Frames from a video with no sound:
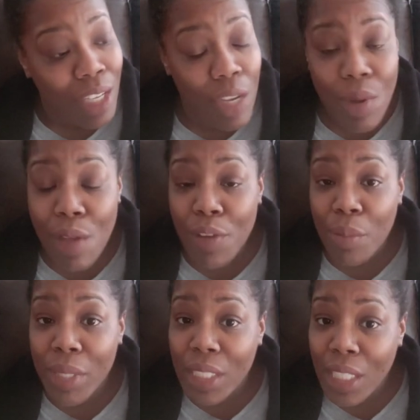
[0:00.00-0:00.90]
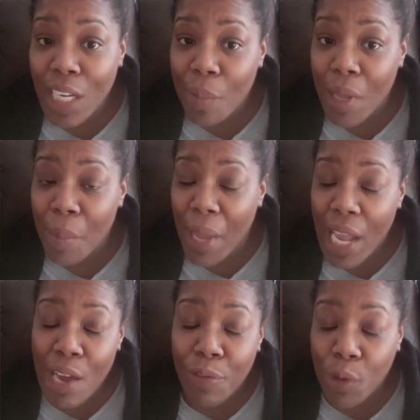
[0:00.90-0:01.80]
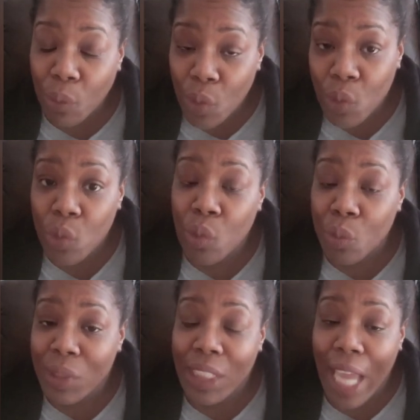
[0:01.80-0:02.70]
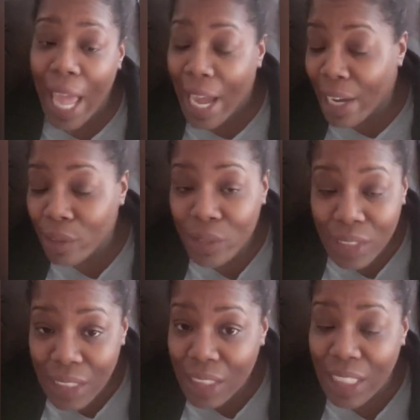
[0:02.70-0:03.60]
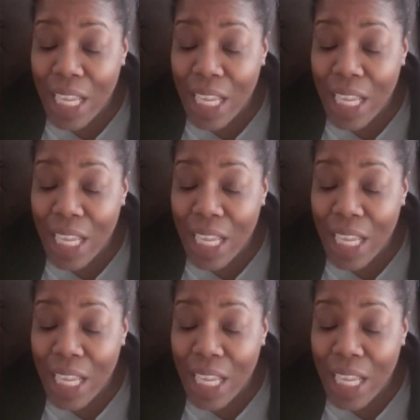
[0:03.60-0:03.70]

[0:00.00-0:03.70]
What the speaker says: You ain't gonna be sitting up here paying for rooms and houses